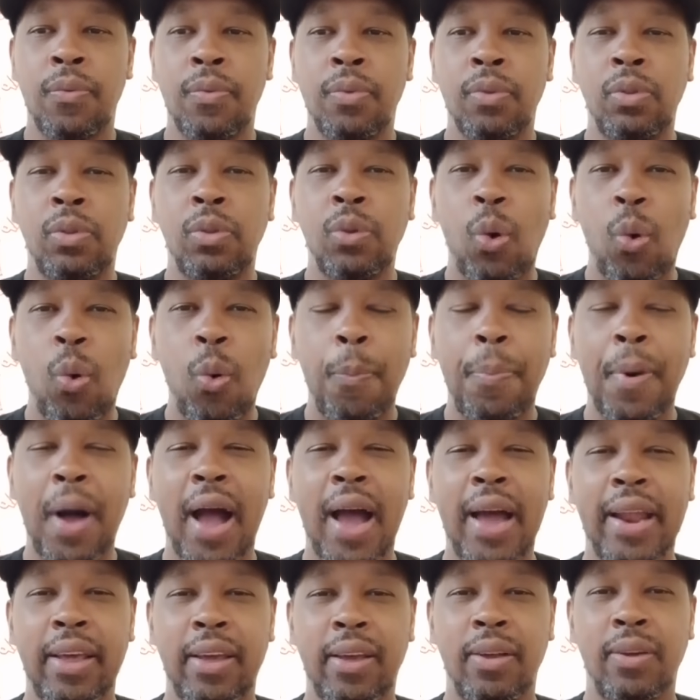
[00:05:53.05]

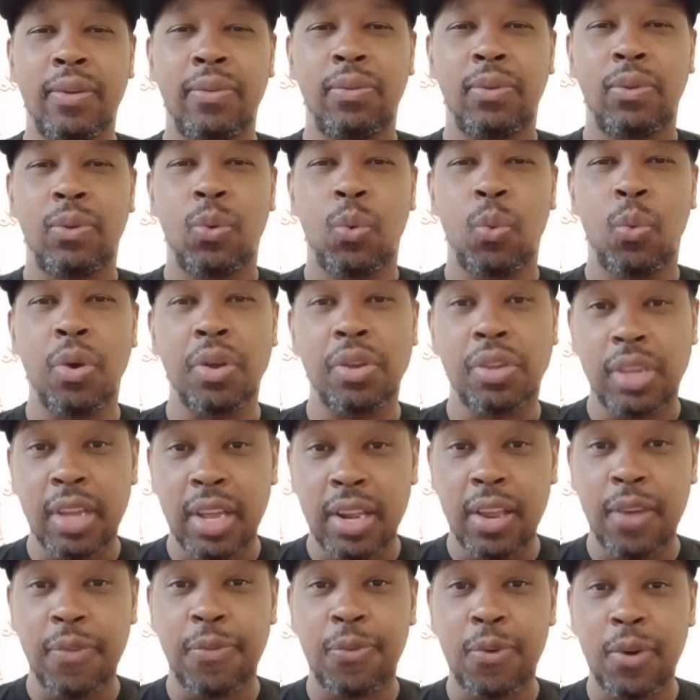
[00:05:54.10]
nobody was
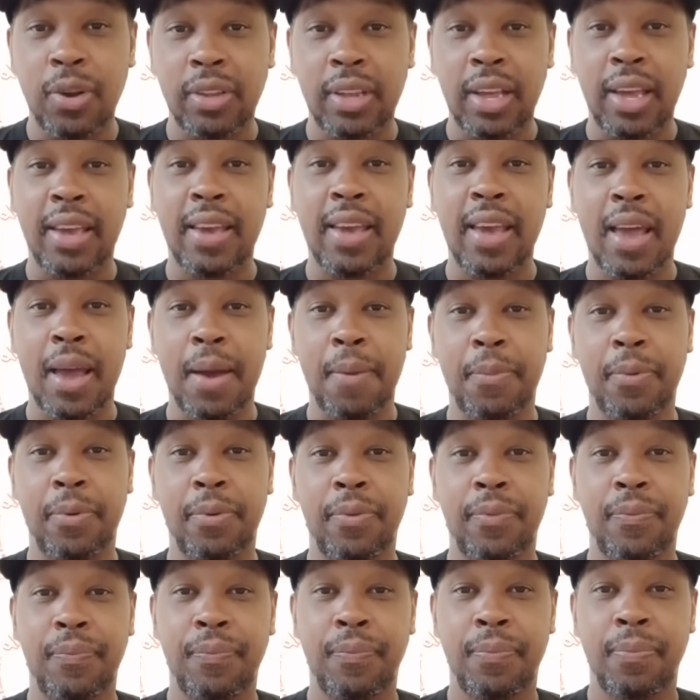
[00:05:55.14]
sitting in front of their camera.
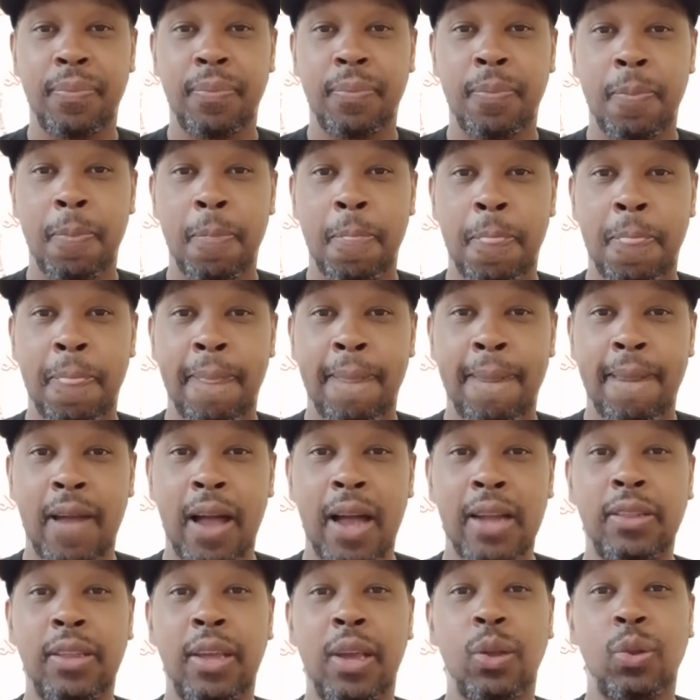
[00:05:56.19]

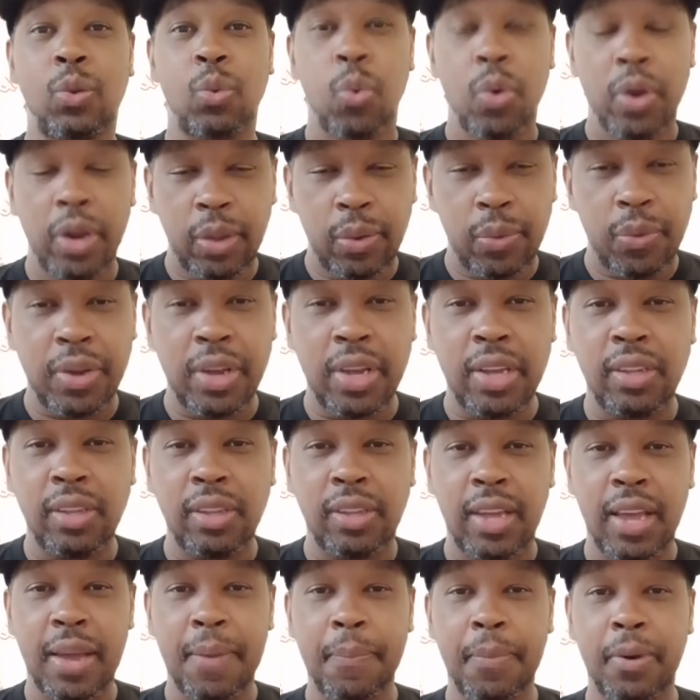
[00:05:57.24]
I did 23 years and
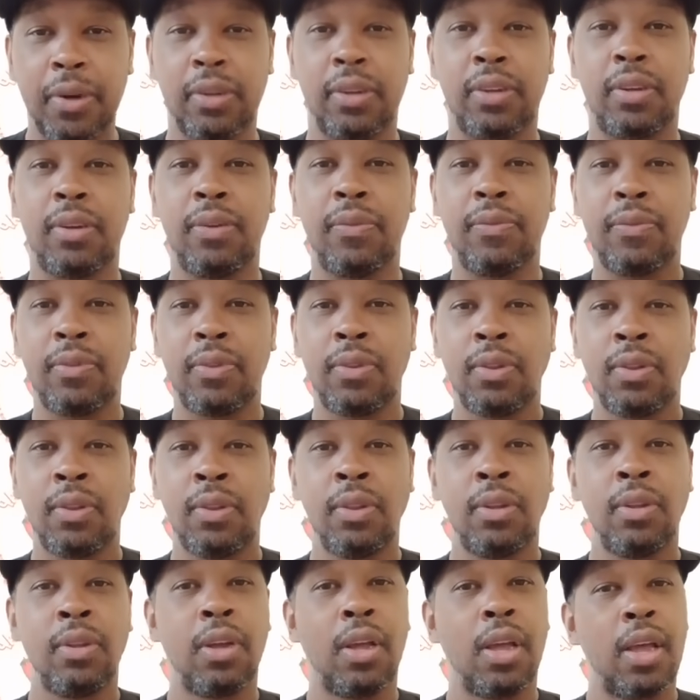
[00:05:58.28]
10 months.
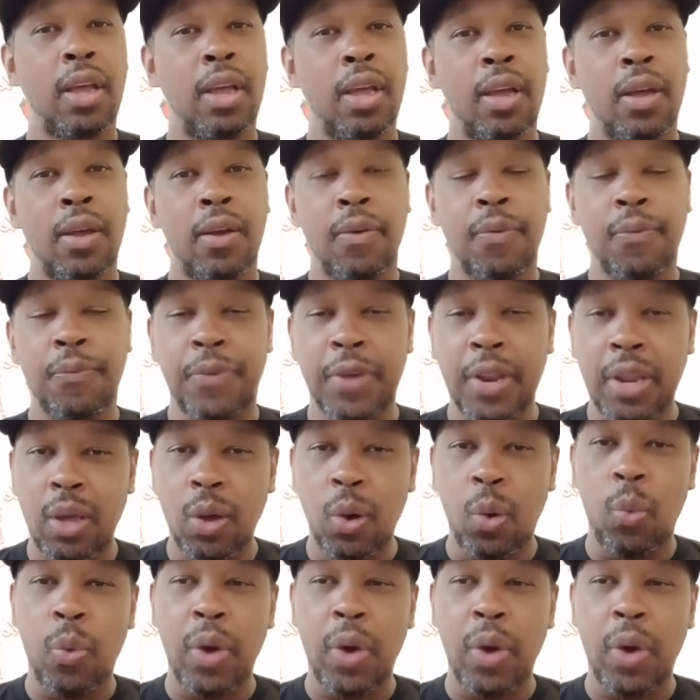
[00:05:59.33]
Video